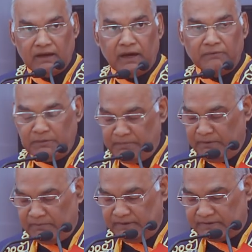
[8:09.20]
of the
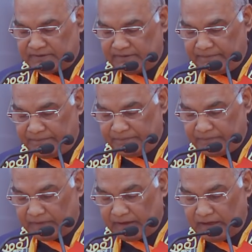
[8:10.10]
peoples.
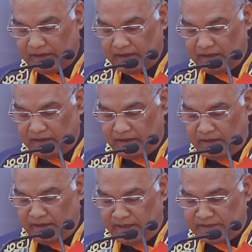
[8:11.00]

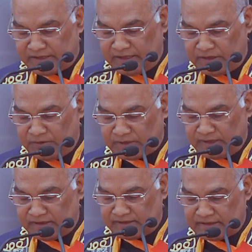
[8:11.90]

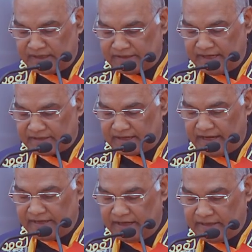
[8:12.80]
Institutions such as
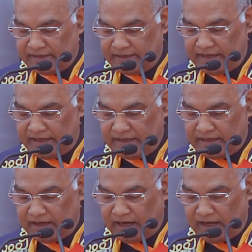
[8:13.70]
IIT Delhi